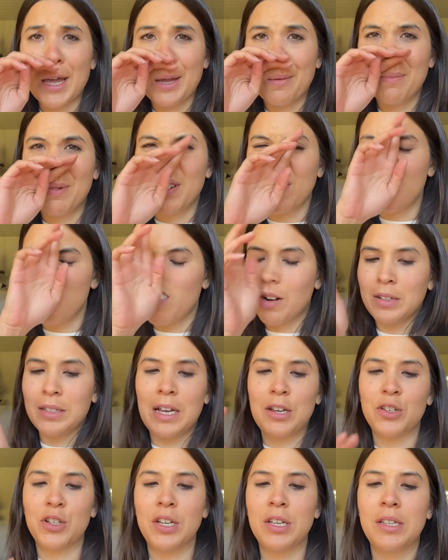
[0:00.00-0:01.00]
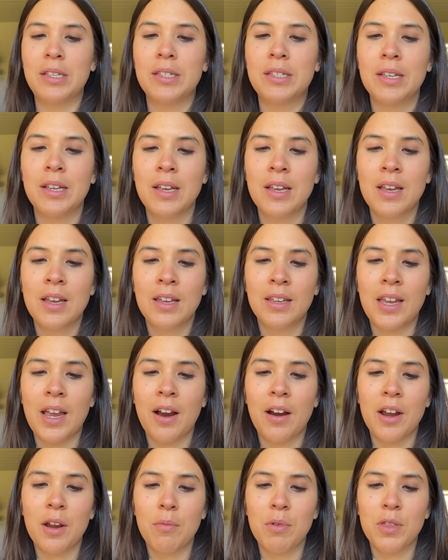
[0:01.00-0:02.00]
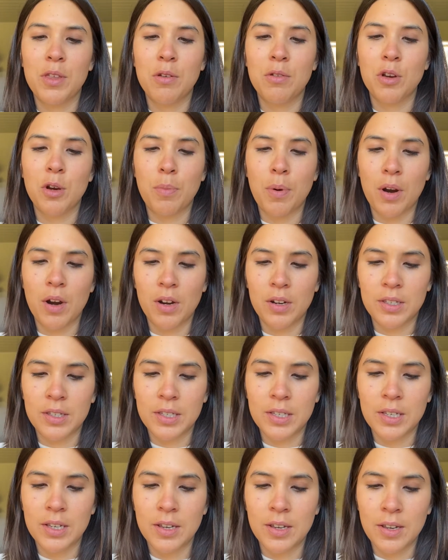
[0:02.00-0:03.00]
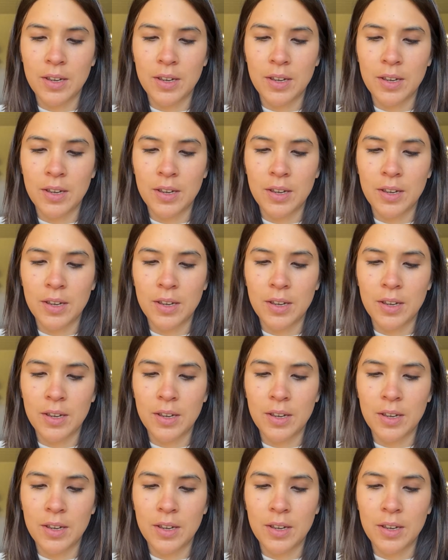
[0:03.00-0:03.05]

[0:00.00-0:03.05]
in between work sessions, carry it with you in your purse.